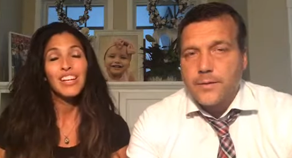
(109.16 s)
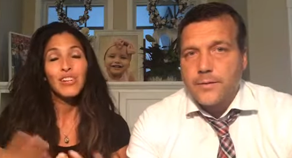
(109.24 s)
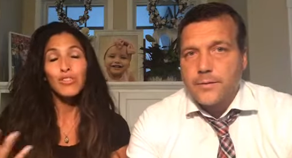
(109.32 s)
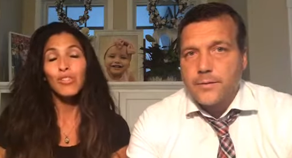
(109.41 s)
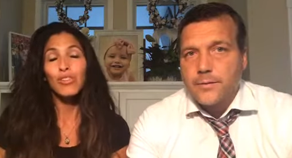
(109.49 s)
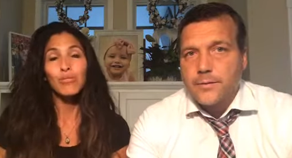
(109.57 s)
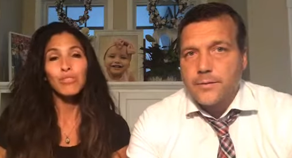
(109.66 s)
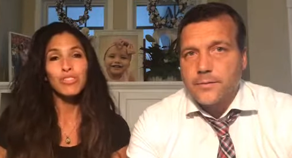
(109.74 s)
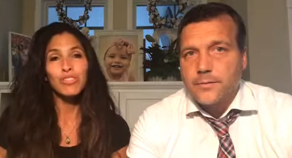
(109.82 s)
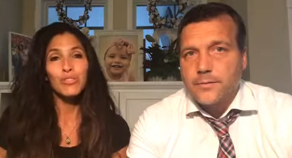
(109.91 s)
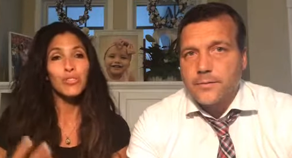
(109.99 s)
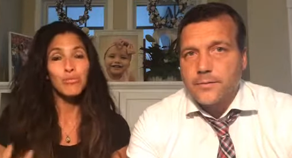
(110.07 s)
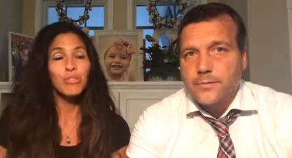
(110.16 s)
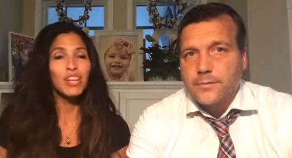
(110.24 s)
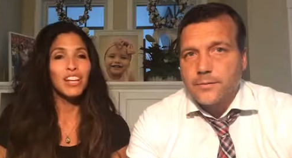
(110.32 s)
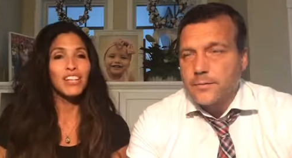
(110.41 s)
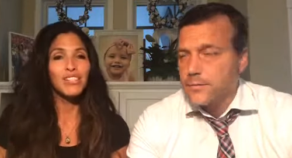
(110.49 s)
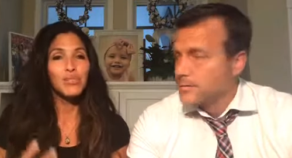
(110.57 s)
Speaker 1: norm normal
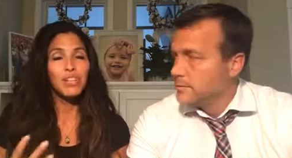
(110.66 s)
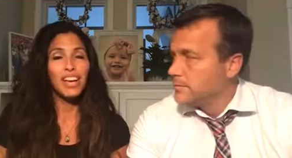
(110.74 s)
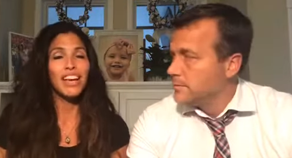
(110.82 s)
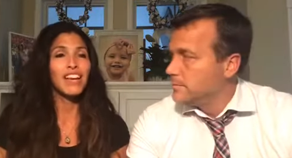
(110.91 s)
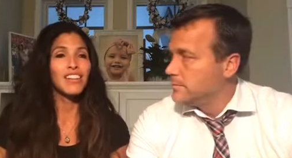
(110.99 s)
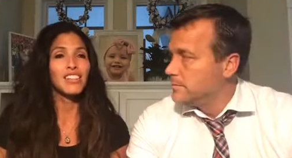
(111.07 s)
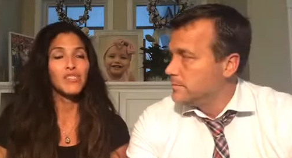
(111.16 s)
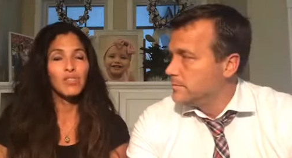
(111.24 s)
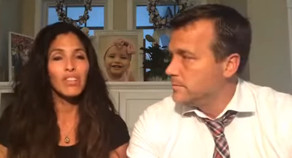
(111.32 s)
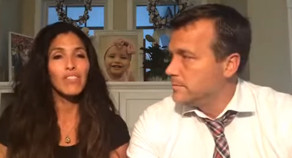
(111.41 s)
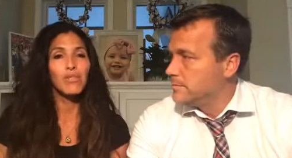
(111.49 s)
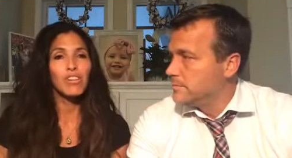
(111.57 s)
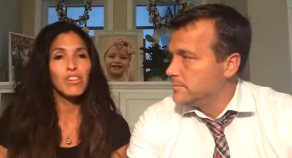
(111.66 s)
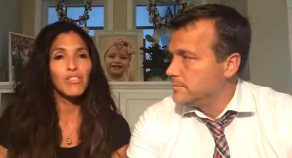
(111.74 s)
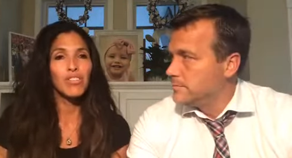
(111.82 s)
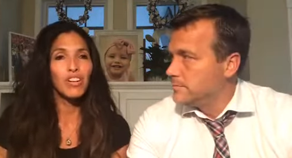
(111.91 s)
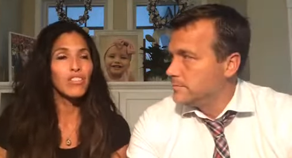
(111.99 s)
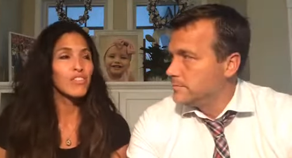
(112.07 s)
and it's okay to grieve the way you
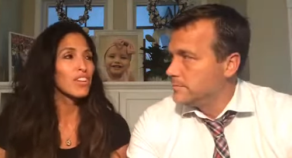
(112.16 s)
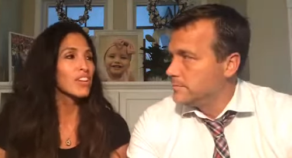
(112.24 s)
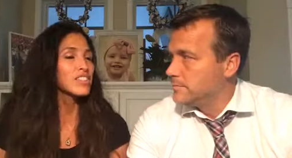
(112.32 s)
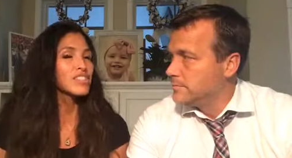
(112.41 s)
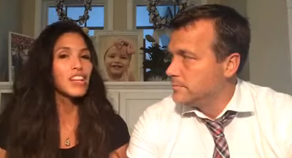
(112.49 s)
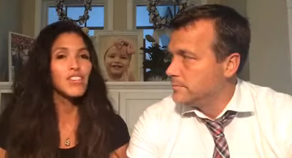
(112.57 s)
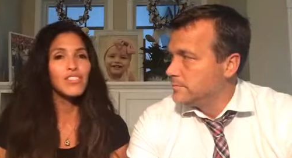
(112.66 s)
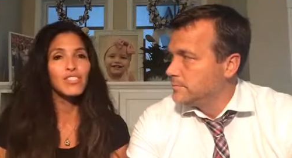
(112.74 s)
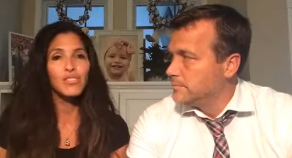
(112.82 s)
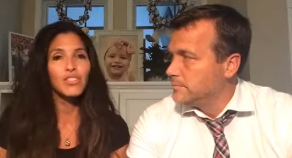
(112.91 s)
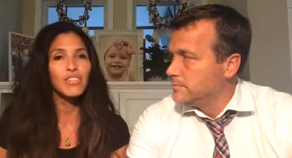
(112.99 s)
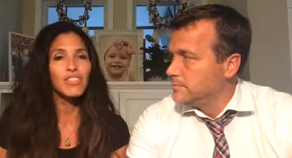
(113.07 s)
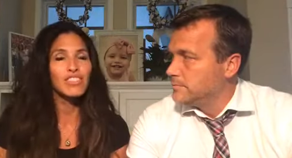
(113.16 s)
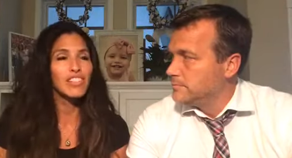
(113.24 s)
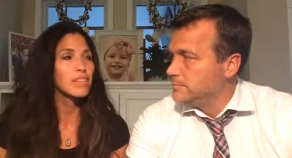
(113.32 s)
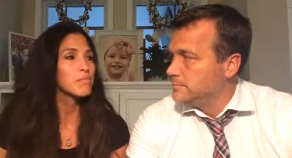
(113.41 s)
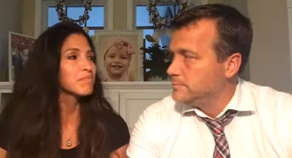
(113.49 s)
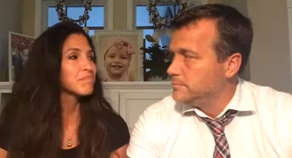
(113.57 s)
grieve because none of us grieve the
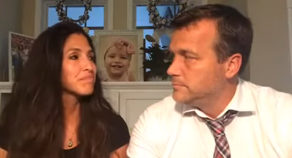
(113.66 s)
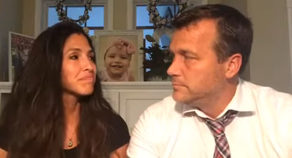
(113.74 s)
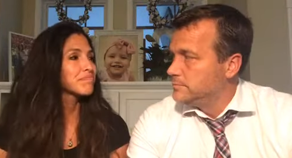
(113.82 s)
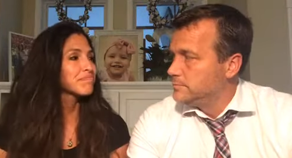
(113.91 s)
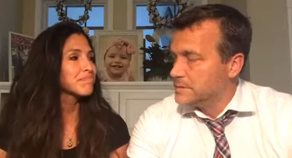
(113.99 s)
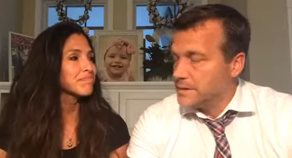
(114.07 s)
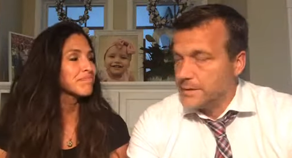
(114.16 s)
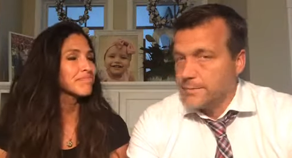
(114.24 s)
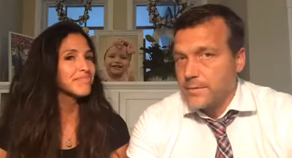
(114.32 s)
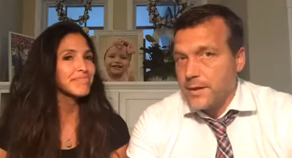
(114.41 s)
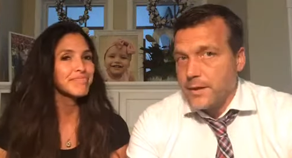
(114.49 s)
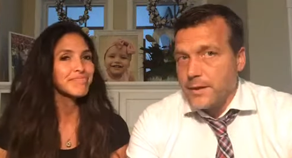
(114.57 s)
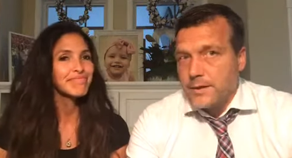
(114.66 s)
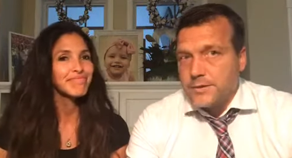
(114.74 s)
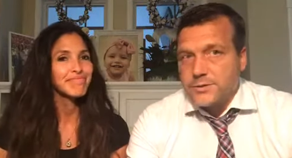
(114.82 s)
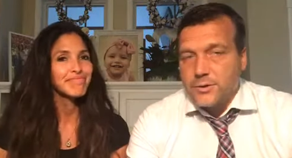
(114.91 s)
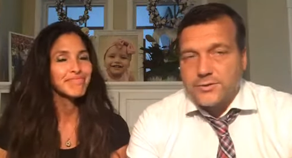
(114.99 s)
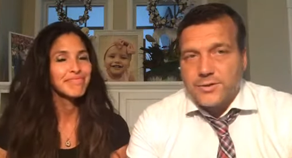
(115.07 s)
same.
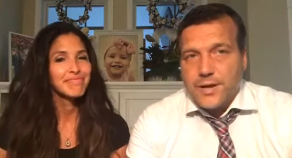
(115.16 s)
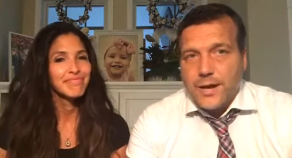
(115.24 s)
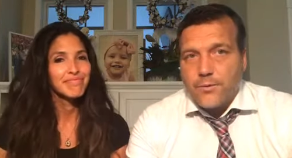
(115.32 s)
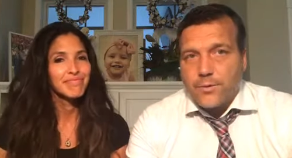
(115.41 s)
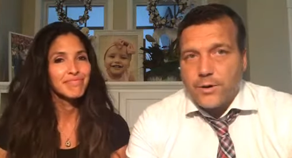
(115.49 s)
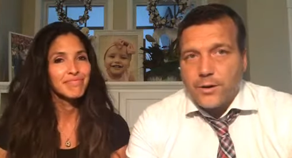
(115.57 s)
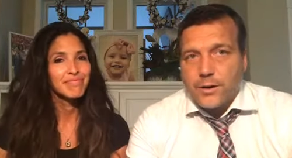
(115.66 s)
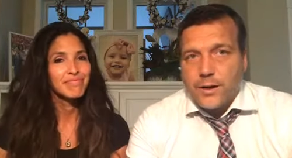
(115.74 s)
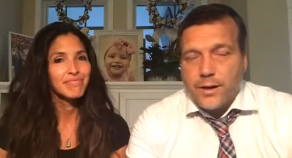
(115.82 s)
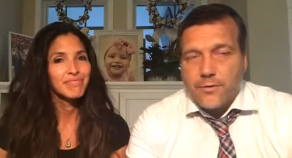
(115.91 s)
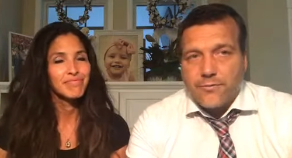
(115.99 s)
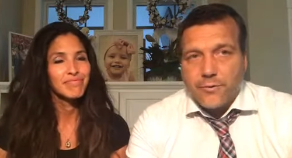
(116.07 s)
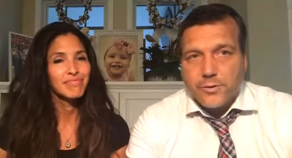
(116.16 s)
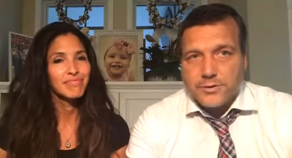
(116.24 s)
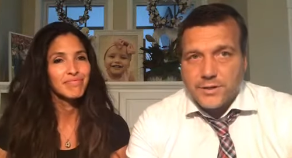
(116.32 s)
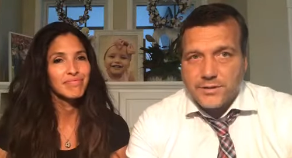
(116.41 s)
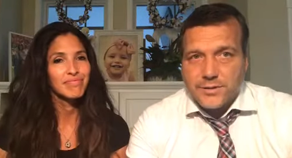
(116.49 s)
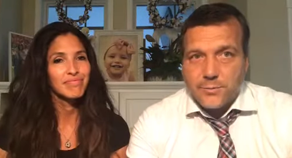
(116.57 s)
Speaker 2: So tonight we're going to kind of focus
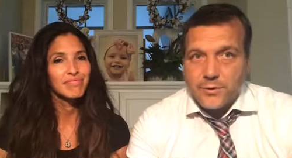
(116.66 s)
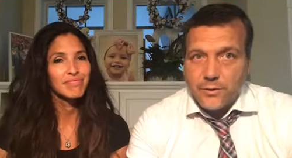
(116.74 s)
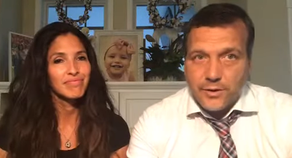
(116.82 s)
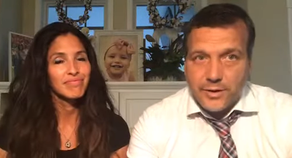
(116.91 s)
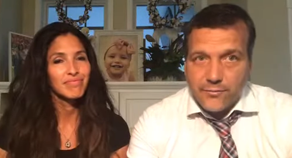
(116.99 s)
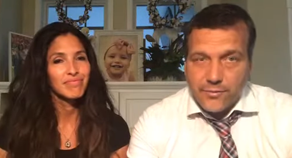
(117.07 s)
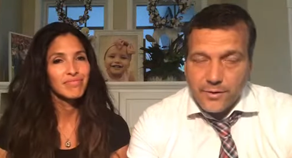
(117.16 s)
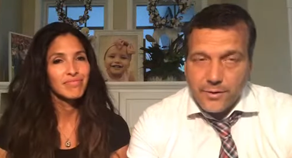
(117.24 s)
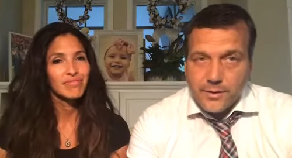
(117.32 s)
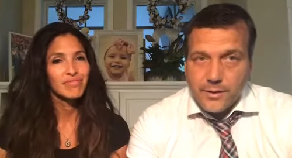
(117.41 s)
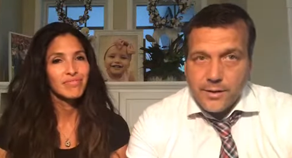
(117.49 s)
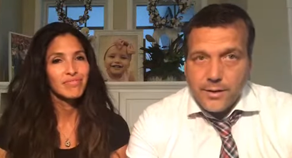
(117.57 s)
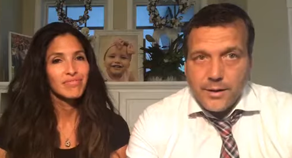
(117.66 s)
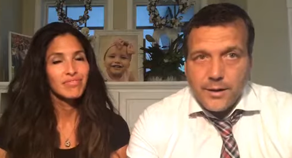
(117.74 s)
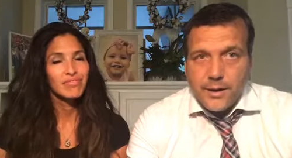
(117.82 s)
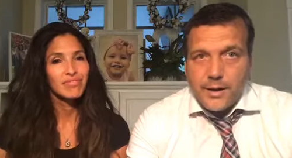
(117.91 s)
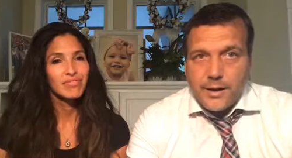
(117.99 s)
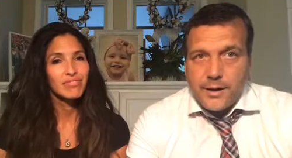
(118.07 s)
on something totally different.
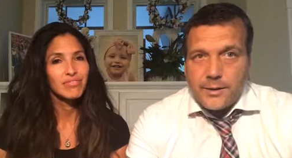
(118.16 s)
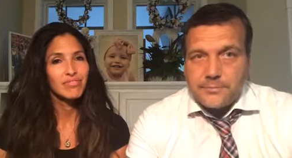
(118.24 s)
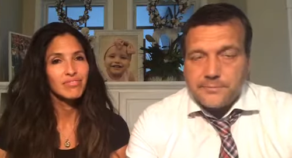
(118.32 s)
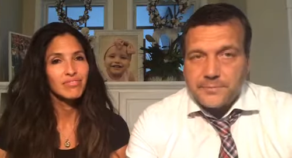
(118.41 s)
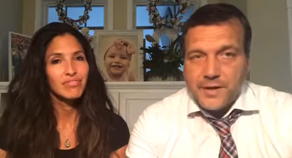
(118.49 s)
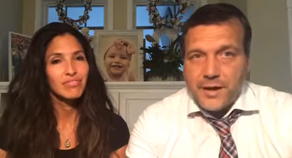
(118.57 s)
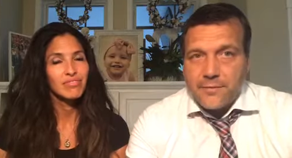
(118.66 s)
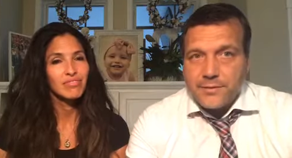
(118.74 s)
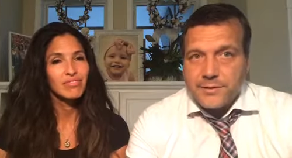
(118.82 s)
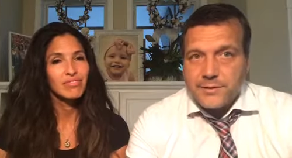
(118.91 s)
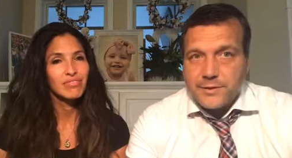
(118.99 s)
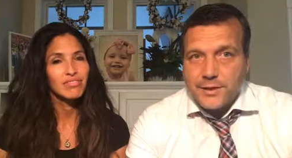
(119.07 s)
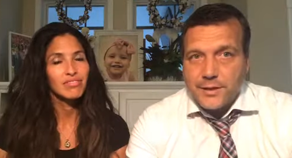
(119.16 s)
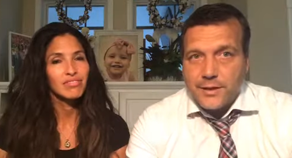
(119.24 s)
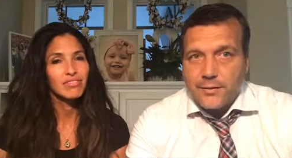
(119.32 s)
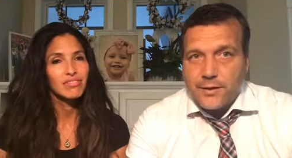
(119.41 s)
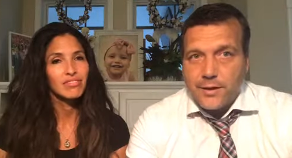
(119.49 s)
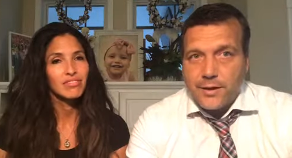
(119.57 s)
Um, obviously,
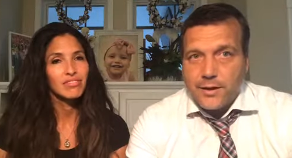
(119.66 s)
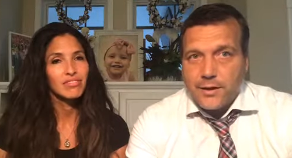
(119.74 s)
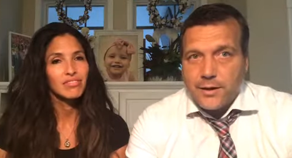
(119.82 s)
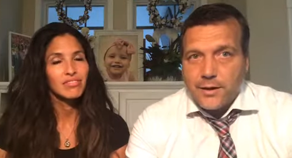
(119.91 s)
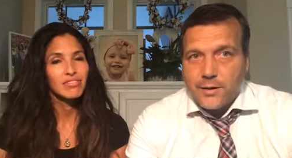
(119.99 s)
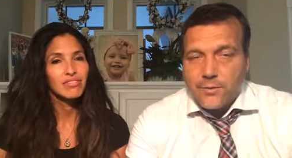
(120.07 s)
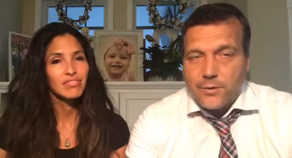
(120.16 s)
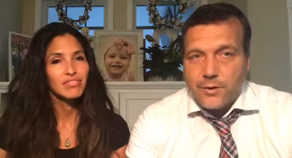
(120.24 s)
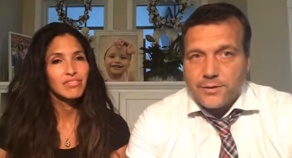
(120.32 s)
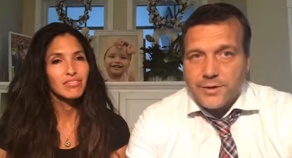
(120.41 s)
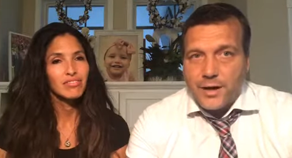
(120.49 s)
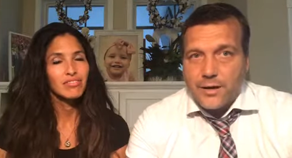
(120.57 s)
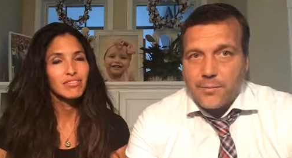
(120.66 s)
uh, we're going to talk